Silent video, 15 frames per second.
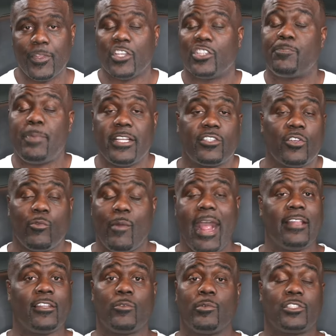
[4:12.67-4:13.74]
Spencer
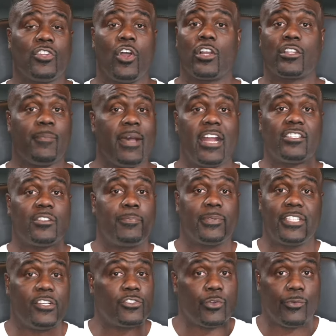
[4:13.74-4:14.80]
Rattler was talked about as a
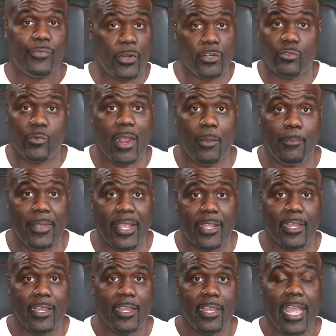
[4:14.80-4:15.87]
potential first round pick,
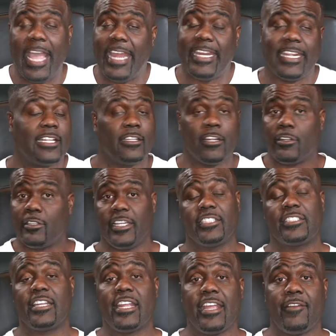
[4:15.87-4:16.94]
and he clearly
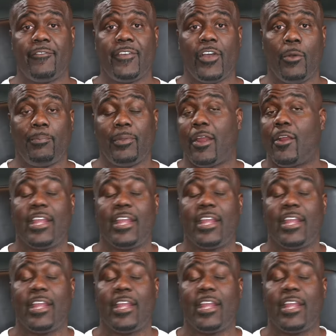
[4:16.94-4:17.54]
is an NFL player.